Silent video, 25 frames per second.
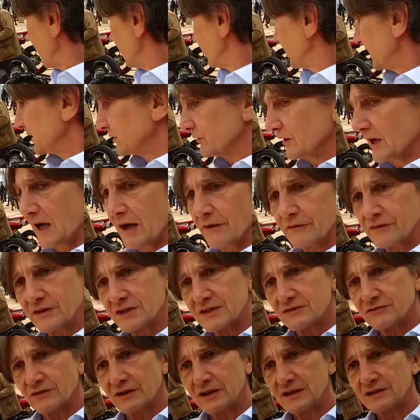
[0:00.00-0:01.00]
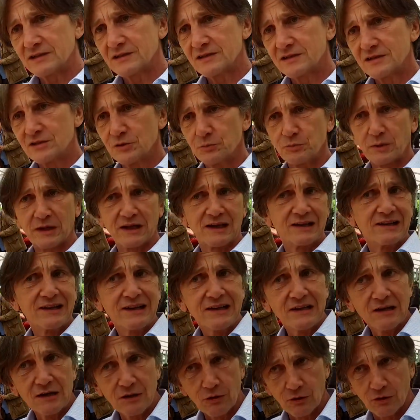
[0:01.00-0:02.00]
that you have this very super
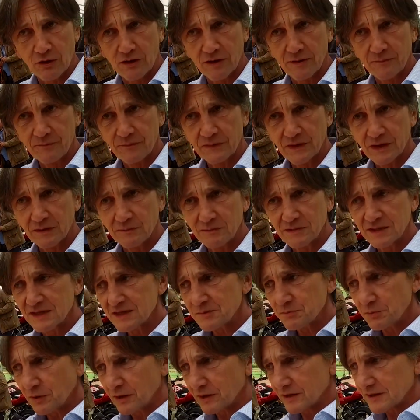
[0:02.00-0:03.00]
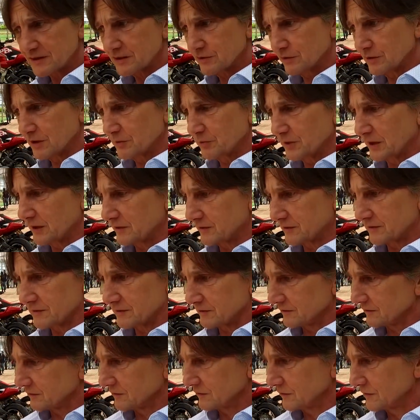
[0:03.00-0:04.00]
clean look. This bike is all about,
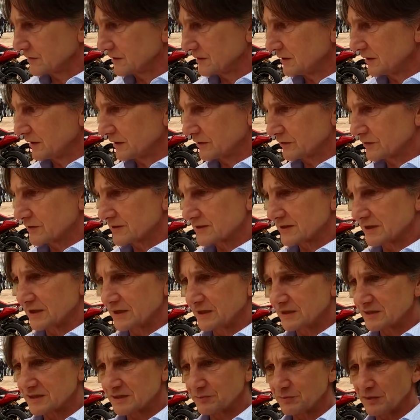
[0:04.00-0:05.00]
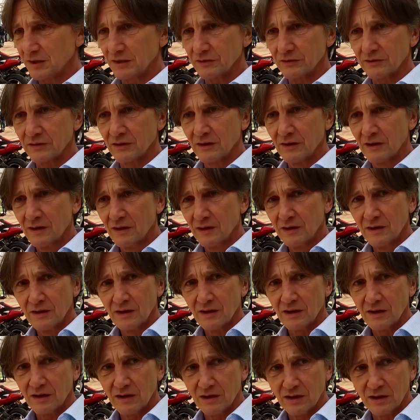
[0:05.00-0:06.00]
I like to say, it's about
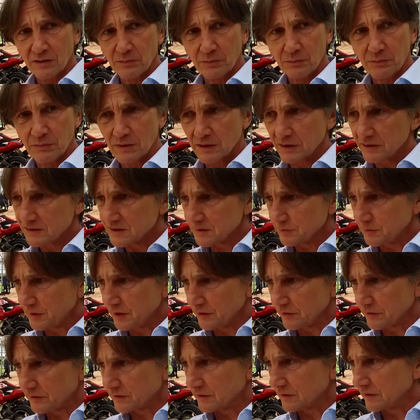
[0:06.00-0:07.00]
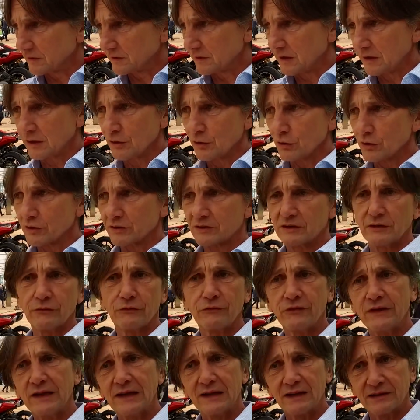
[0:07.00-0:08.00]
the look, the
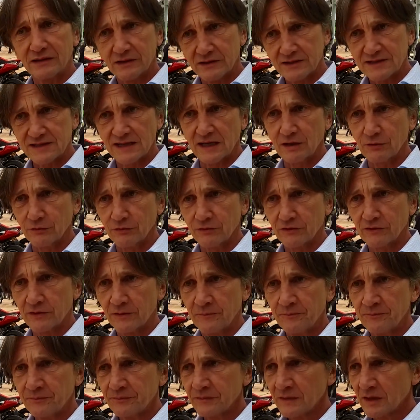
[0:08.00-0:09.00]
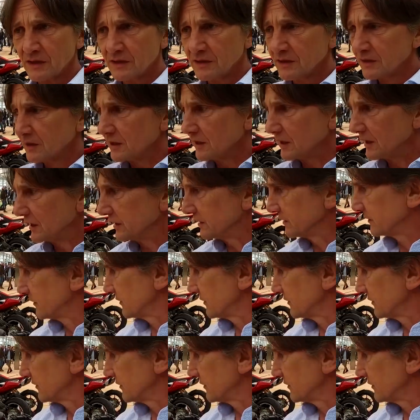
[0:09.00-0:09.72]
feel, and the sound. And